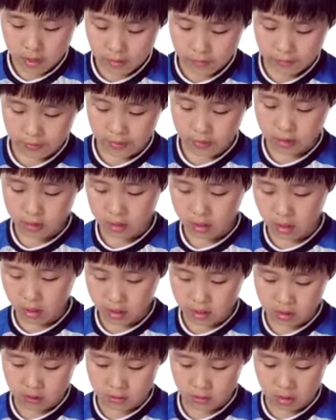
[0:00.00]
Vin
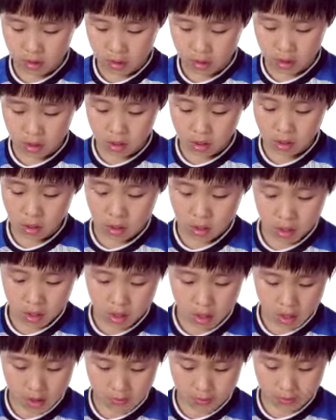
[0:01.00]
and Val
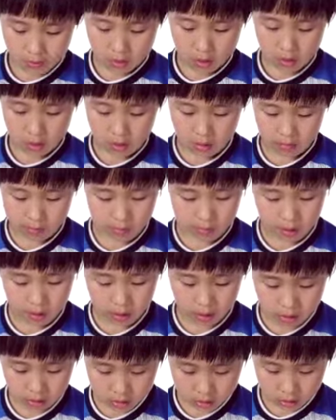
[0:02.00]
have a
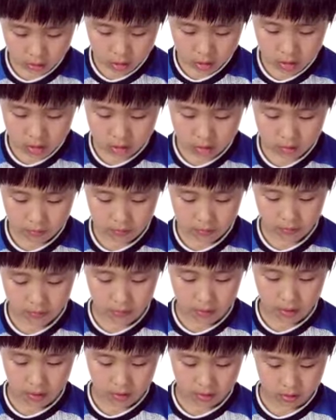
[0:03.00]
big tan
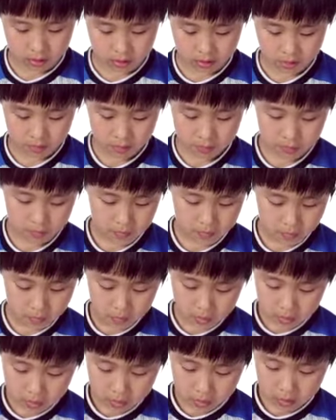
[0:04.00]
van.
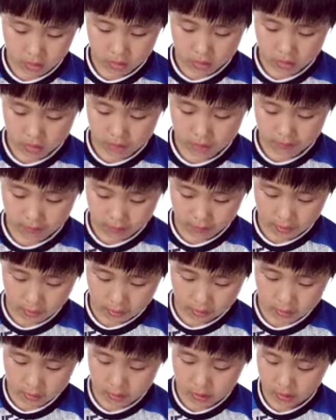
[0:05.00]
The
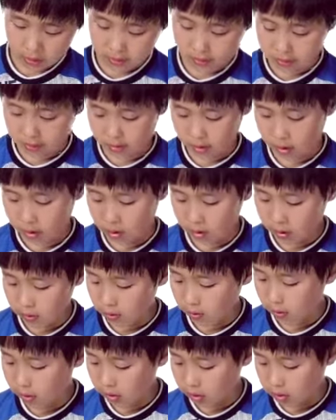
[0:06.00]
van is a
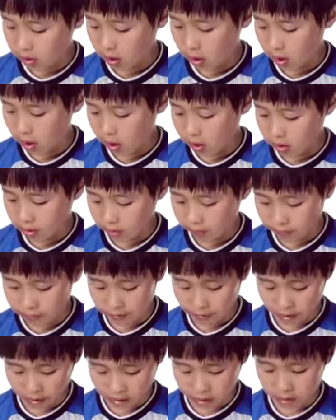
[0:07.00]
red-hot
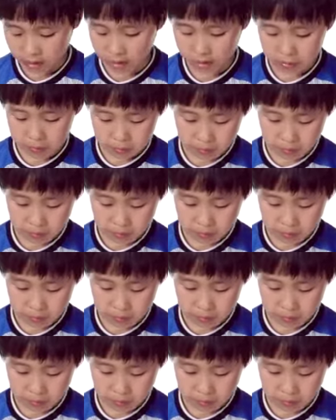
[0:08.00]
van.